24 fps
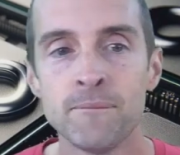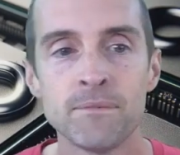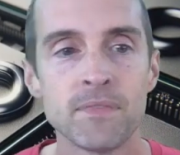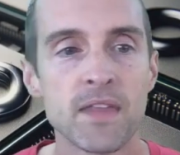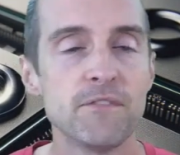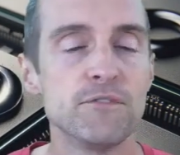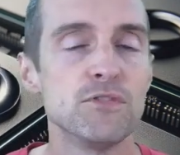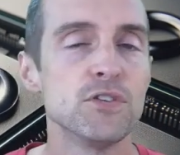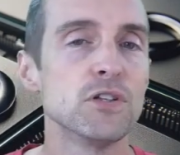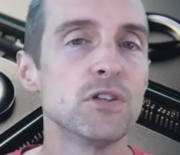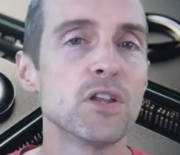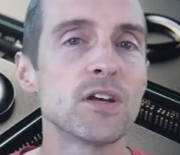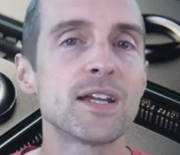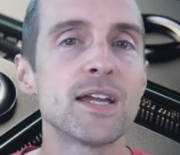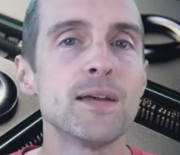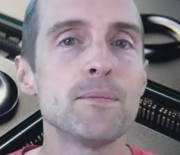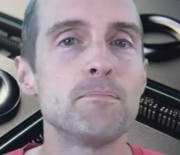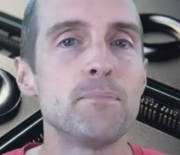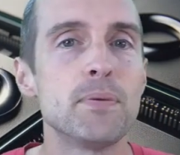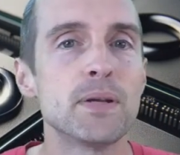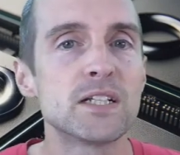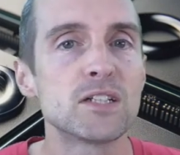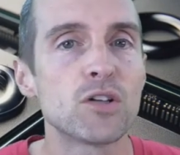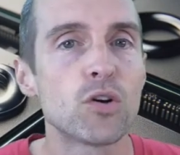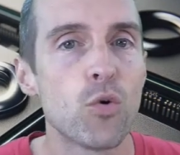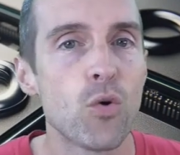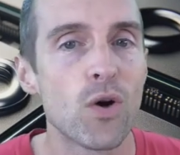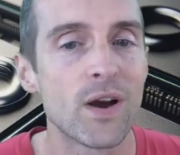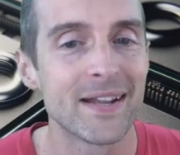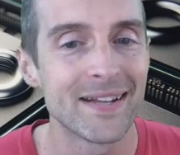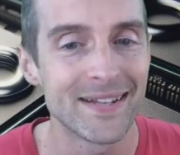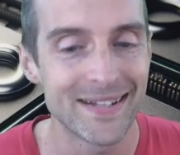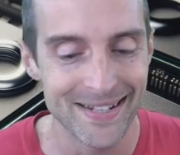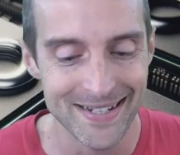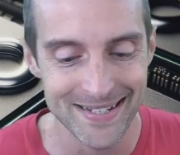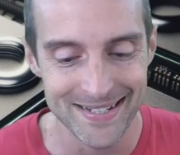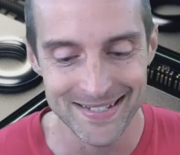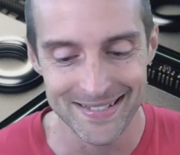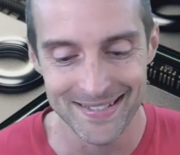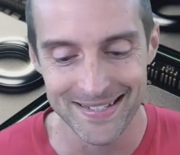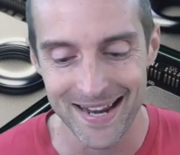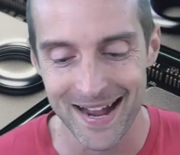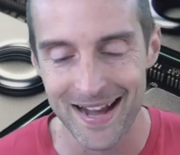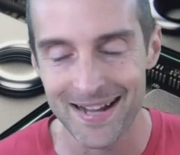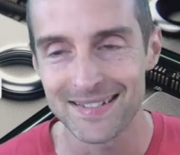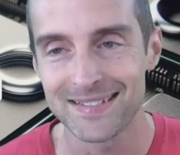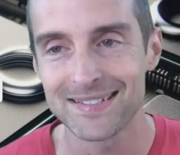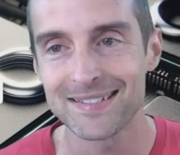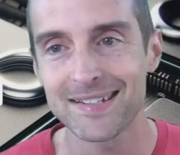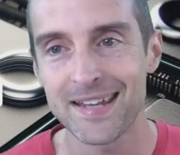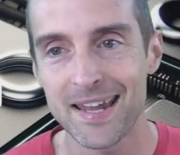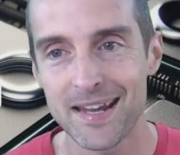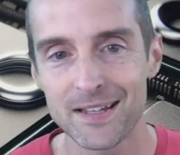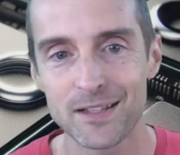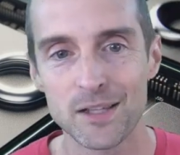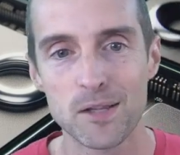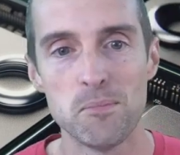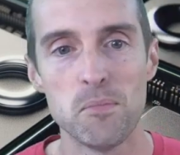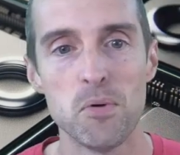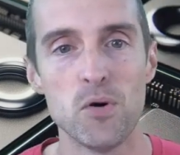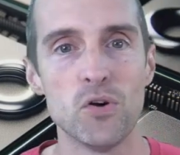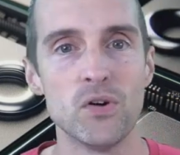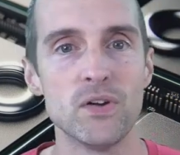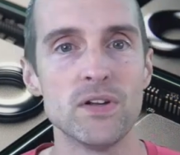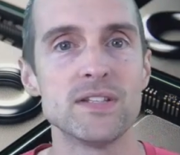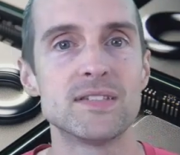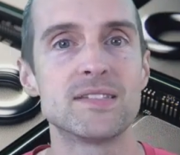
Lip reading: if you look at Bitcoin, it is not scalable.